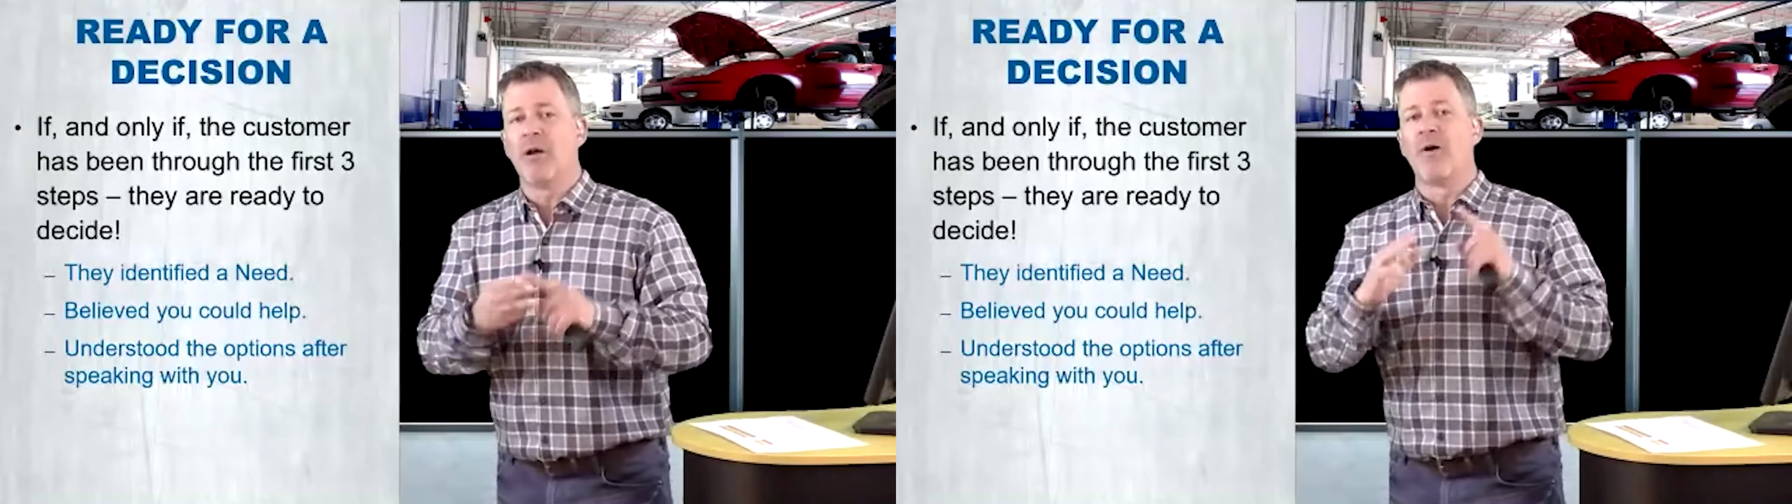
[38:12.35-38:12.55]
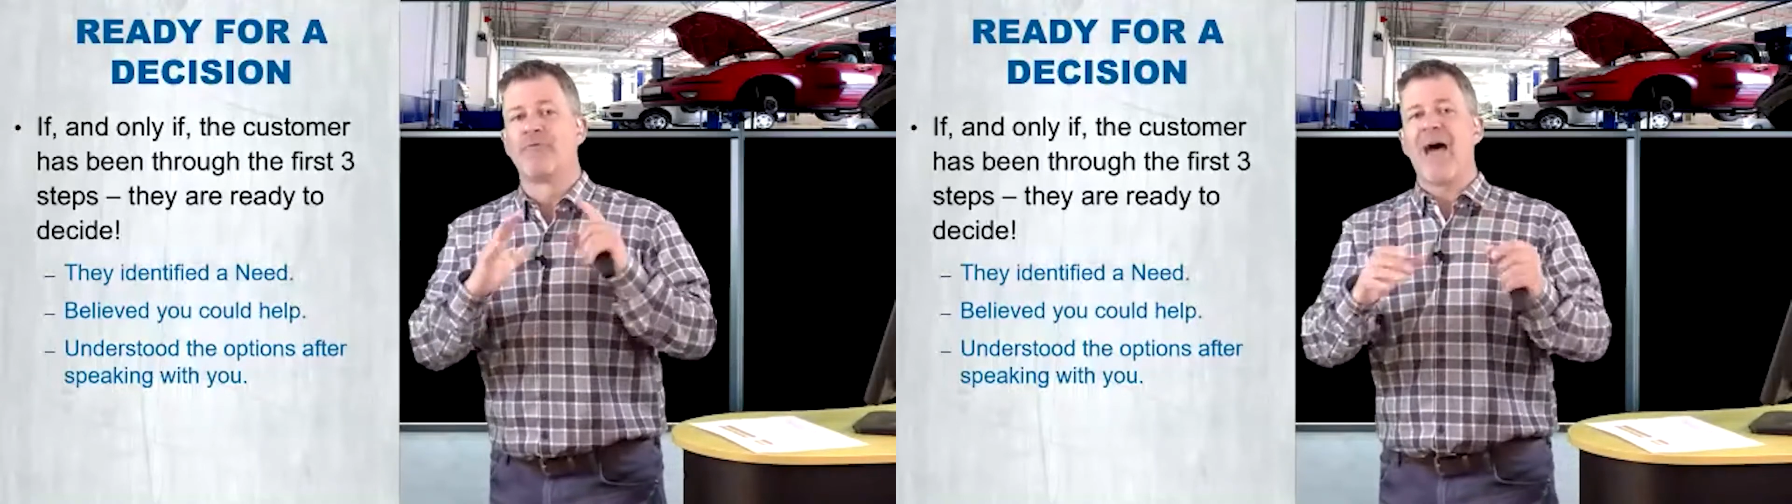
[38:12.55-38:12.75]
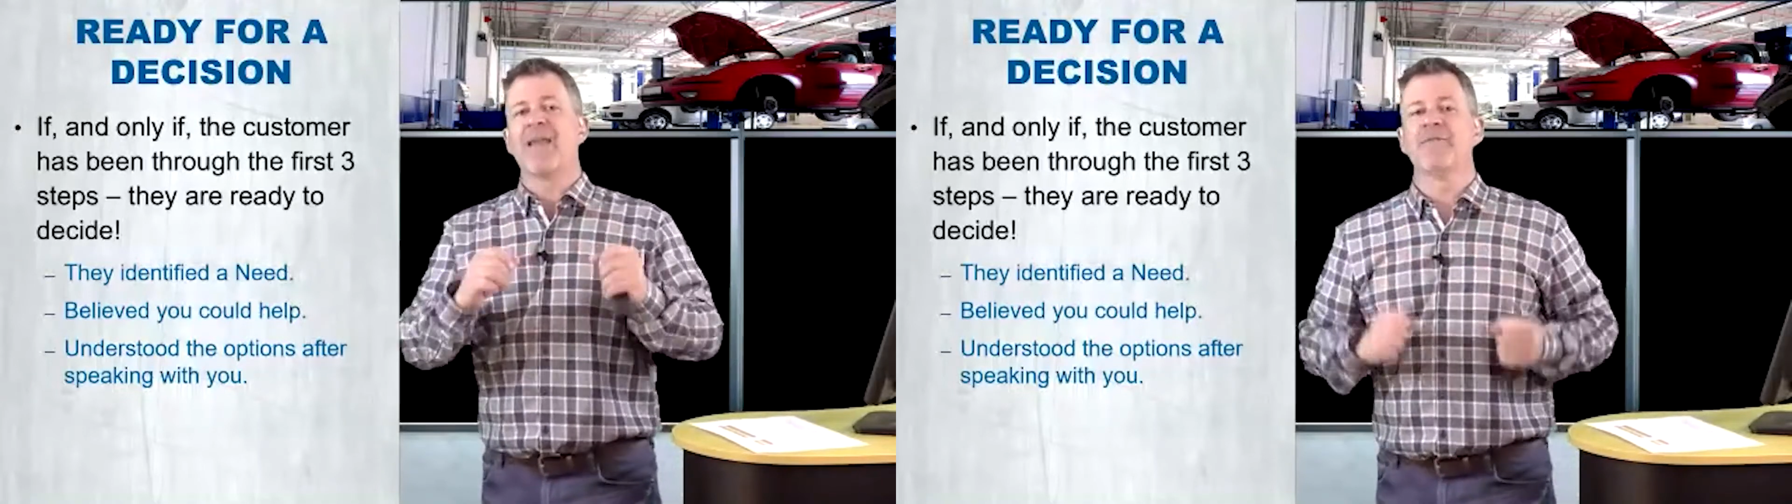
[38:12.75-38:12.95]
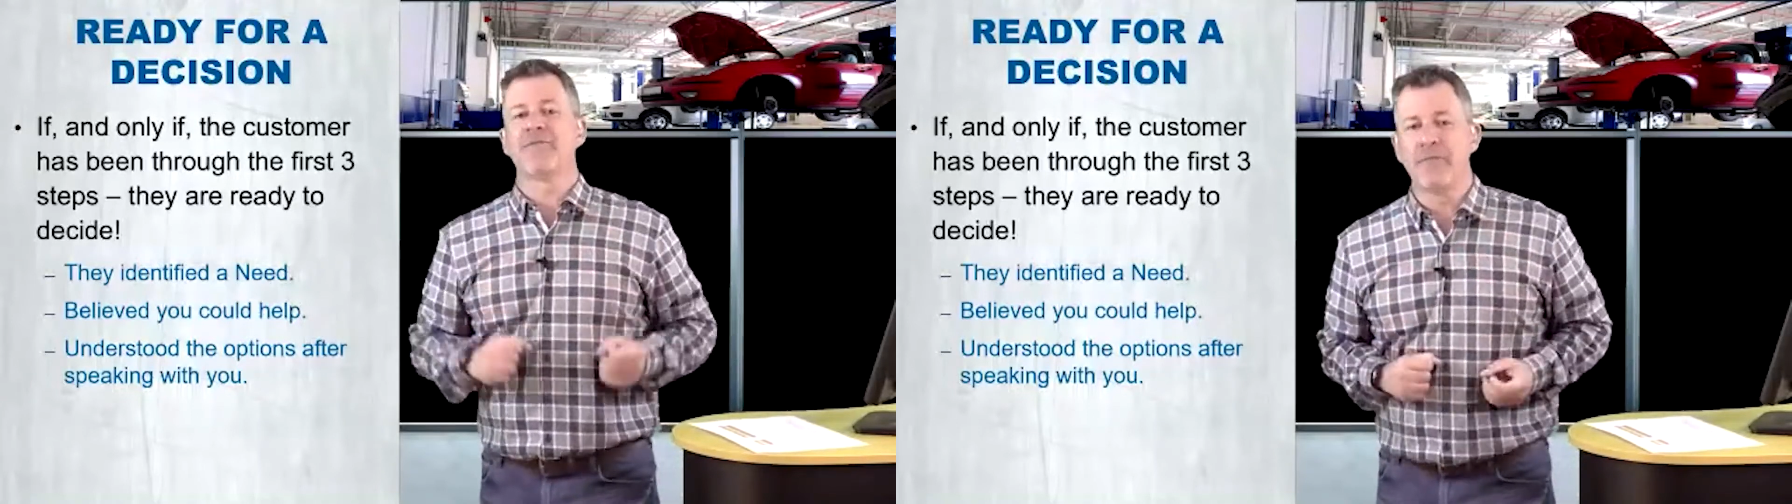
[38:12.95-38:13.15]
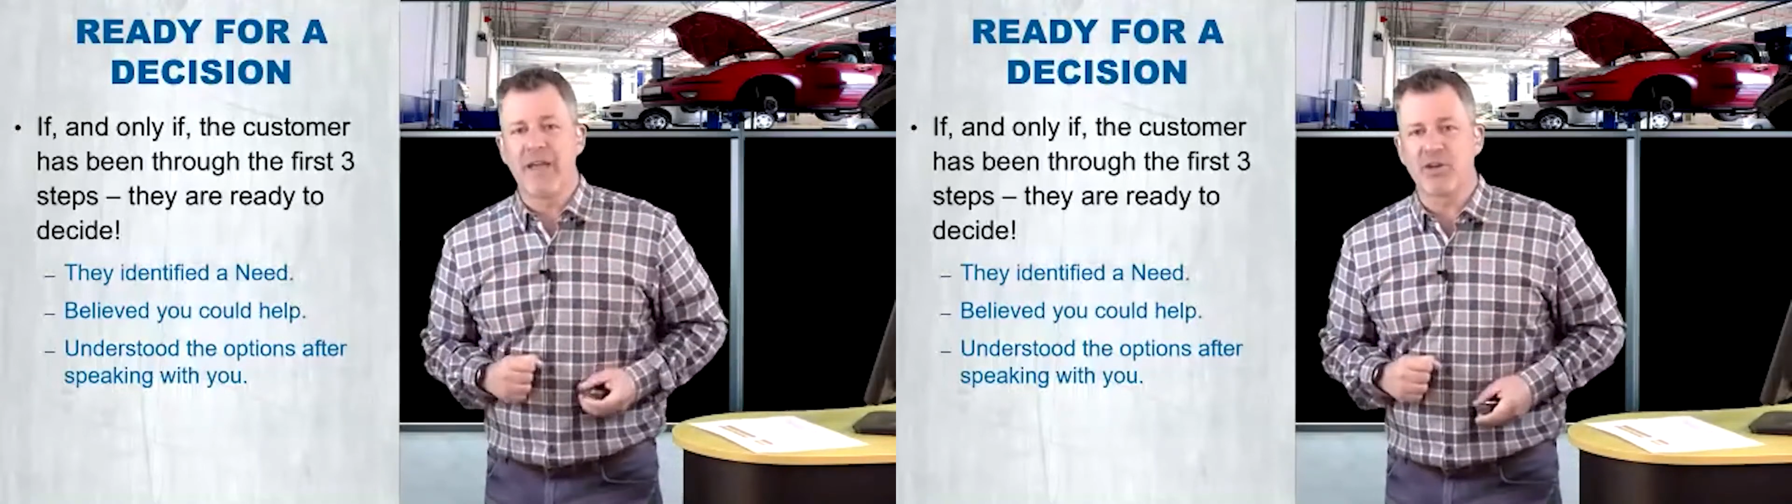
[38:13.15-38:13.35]
of that
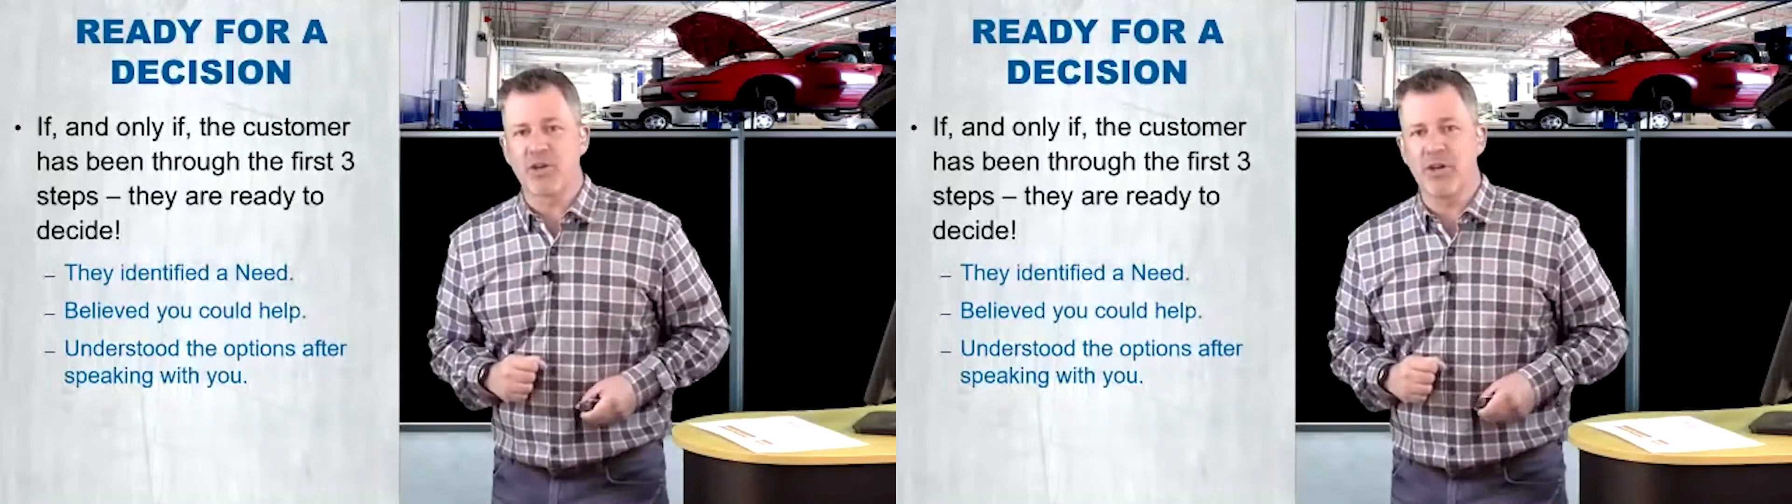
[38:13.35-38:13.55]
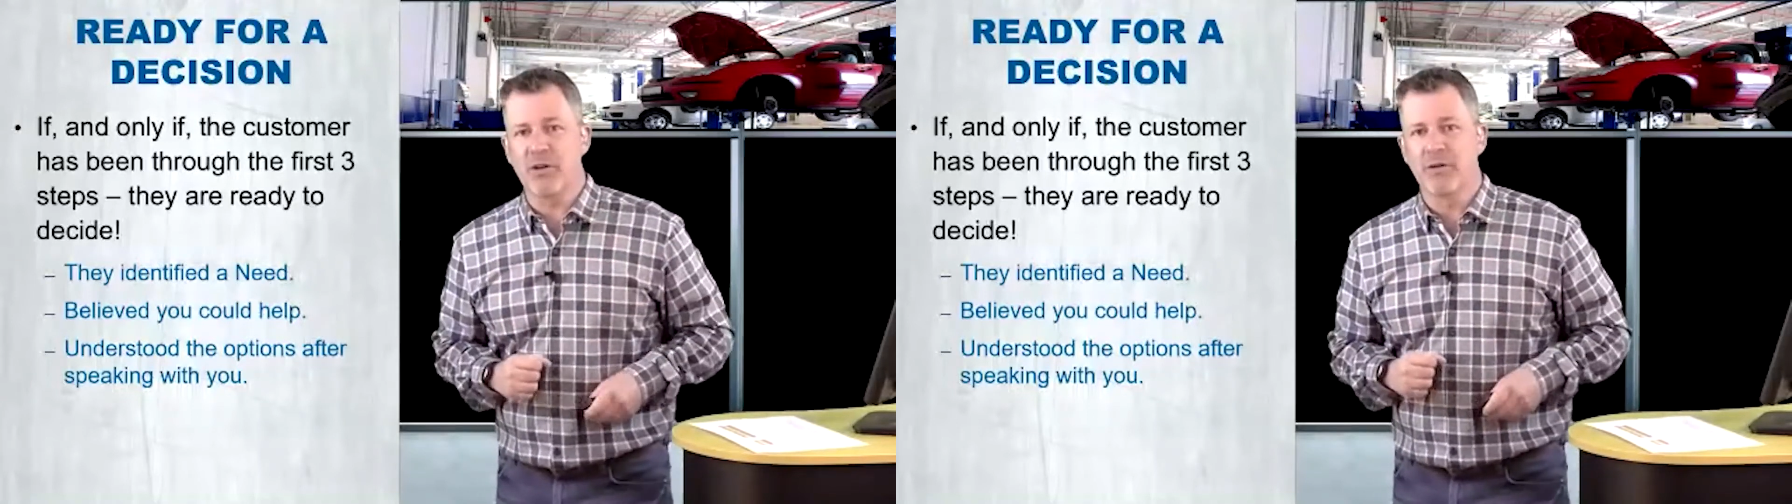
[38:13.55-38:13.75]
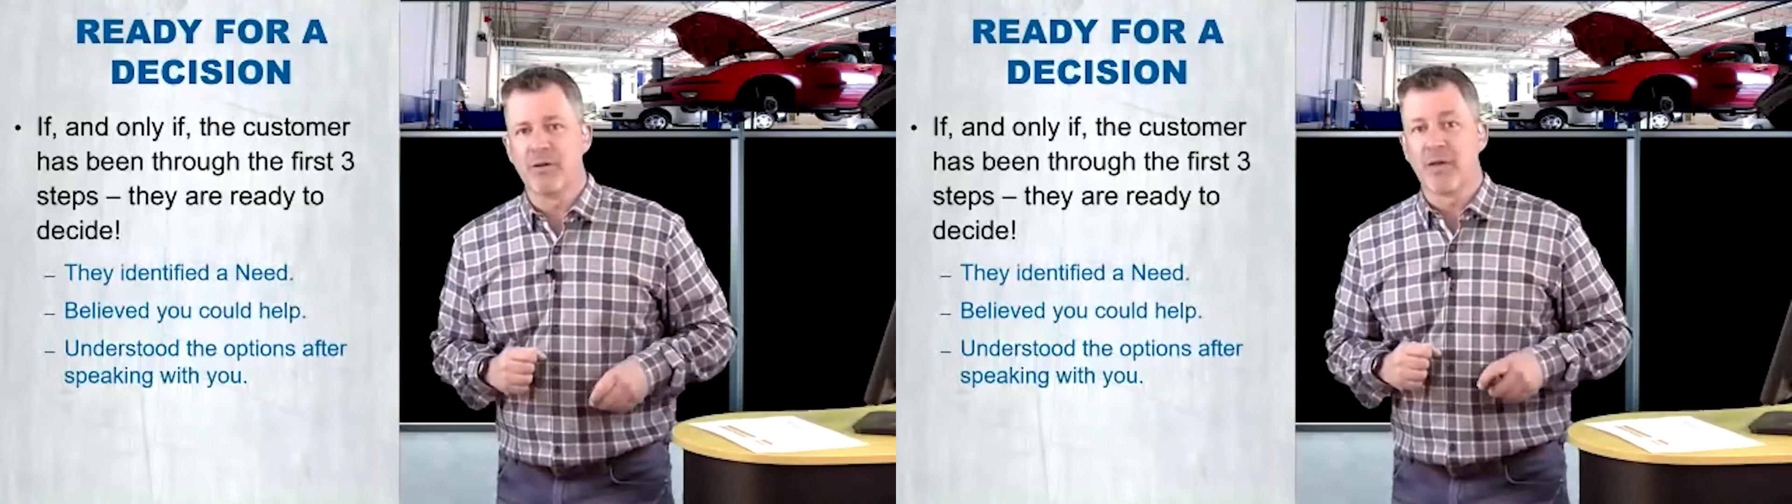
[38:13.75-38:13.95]
information,